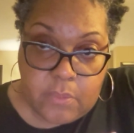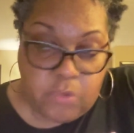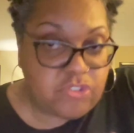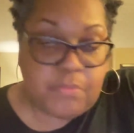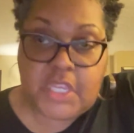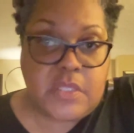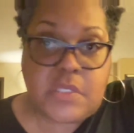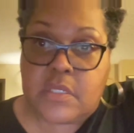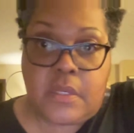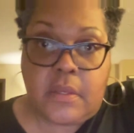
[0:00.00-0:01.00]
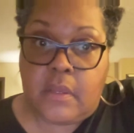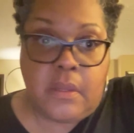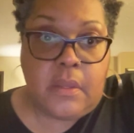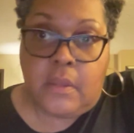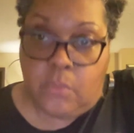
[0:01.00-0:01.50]
which means
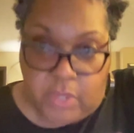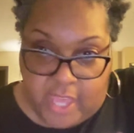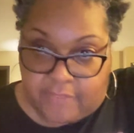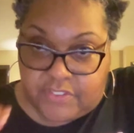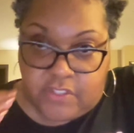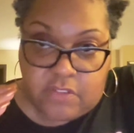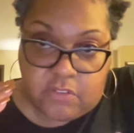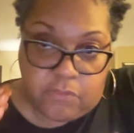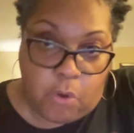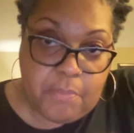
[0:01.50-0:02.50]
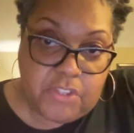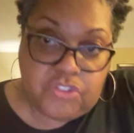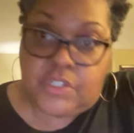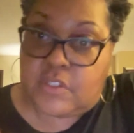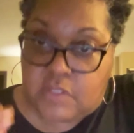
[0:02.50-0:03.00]
we have sins of
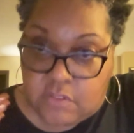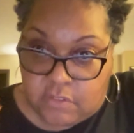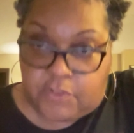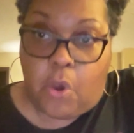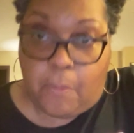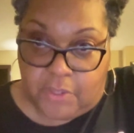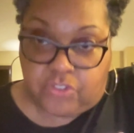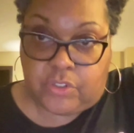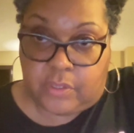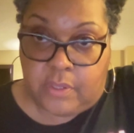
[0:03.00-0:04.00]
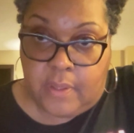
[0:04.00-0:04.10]
omission and sins of commission.